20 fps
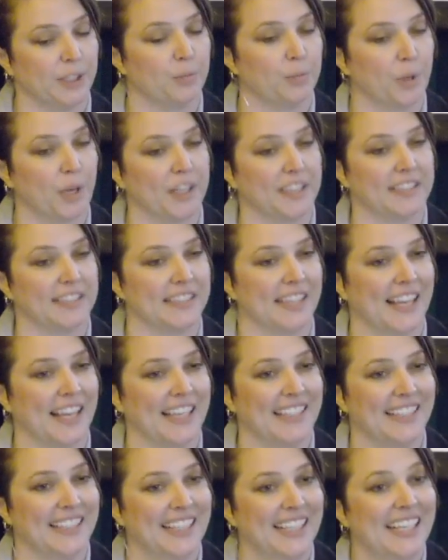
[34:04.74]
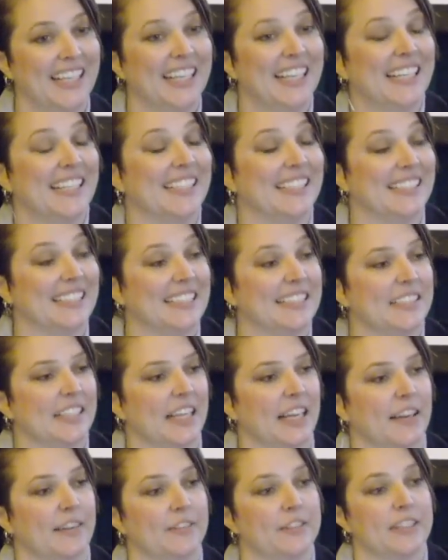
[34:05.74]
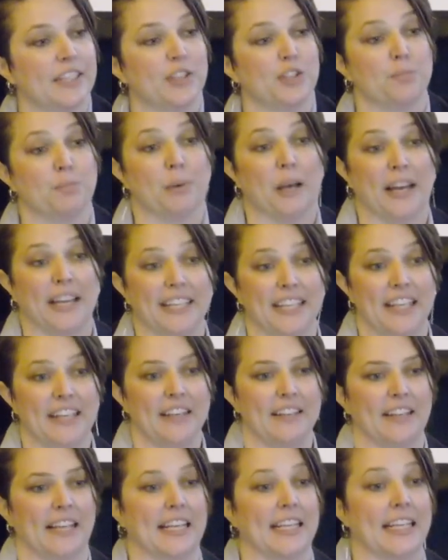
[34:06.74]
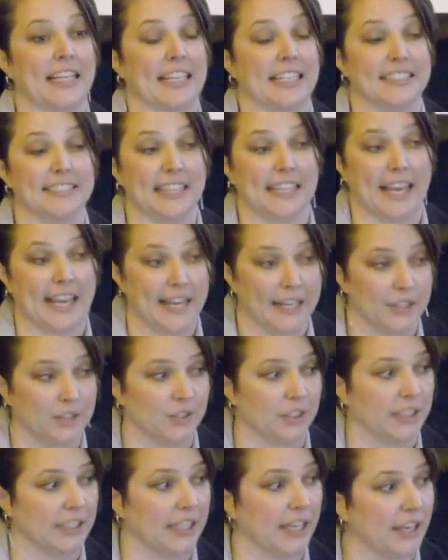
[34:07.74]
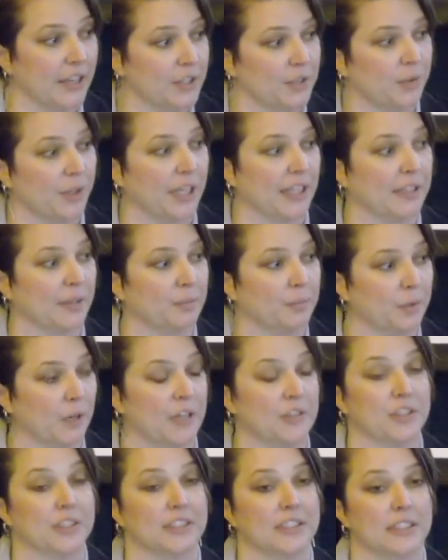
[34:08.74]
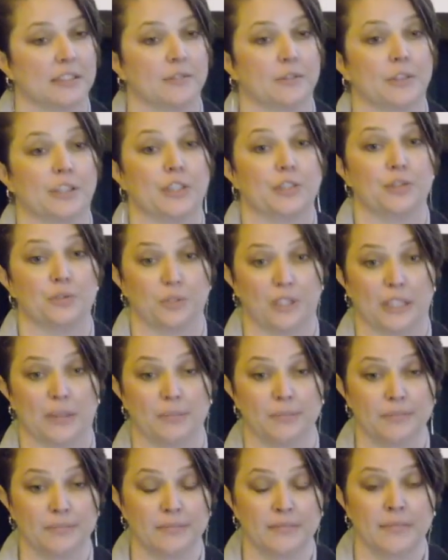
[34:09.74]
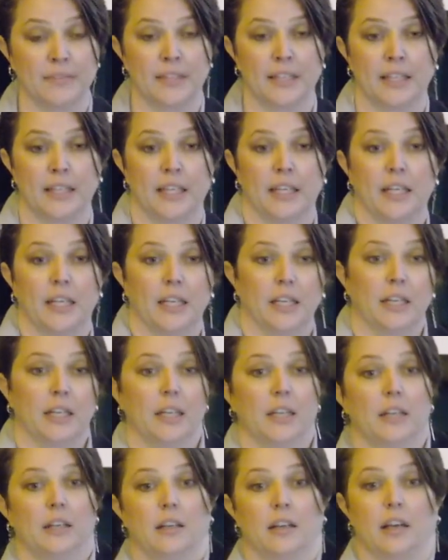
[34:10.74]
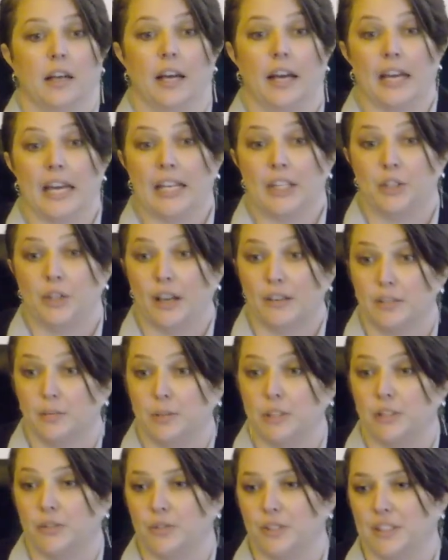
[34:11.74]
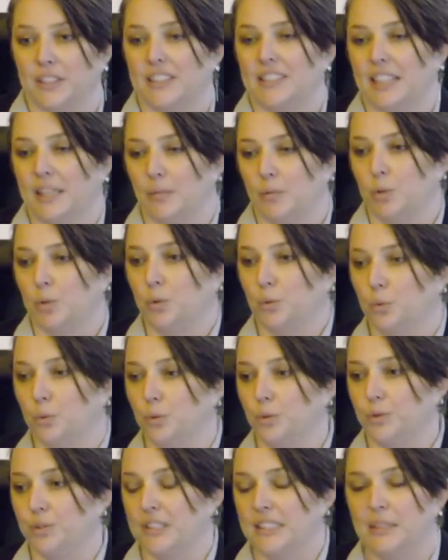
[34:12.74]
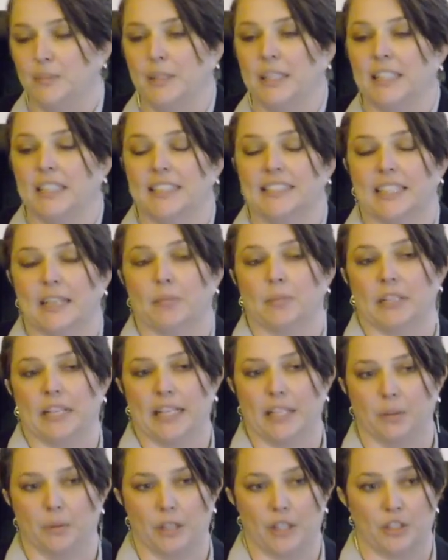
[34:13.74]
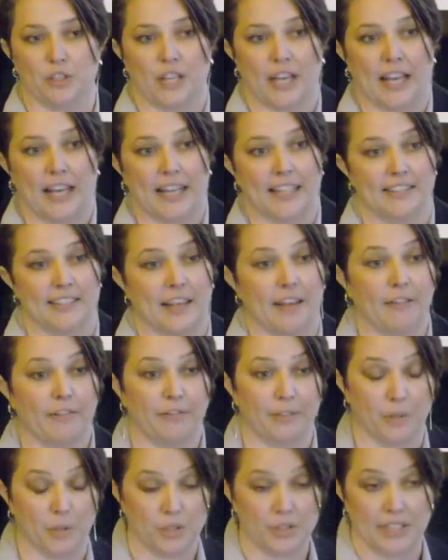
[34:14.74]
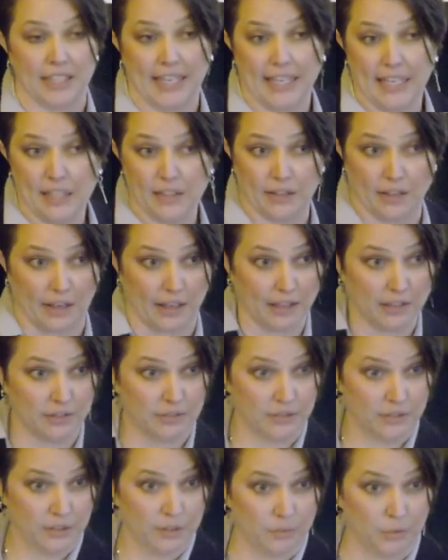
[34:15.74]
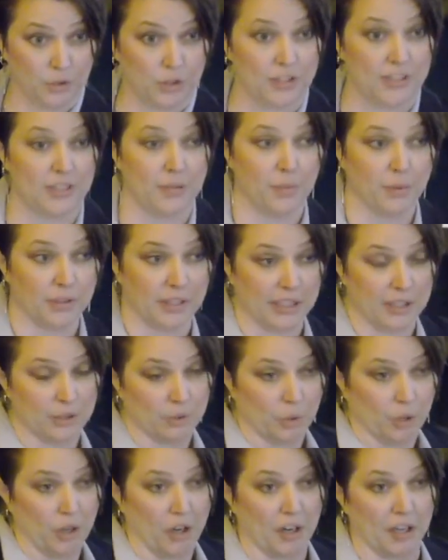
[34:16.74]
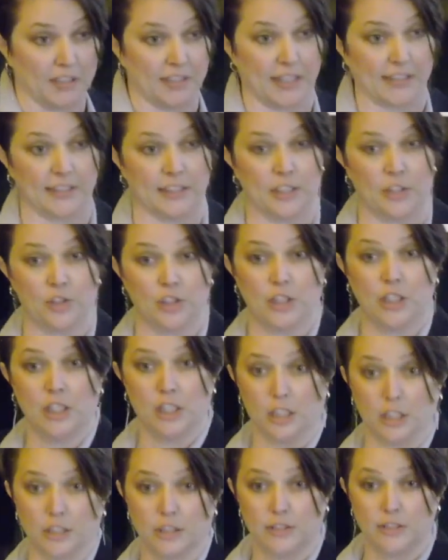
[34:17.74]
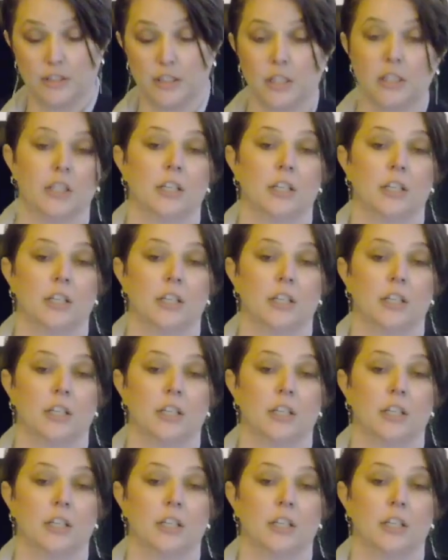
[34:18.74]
your product design needs to have such buy-in that it is actually entering the project delivery stream. And you have to be using the same tools and speaking the same language as that first handoff, which is typically to our architects and engineers,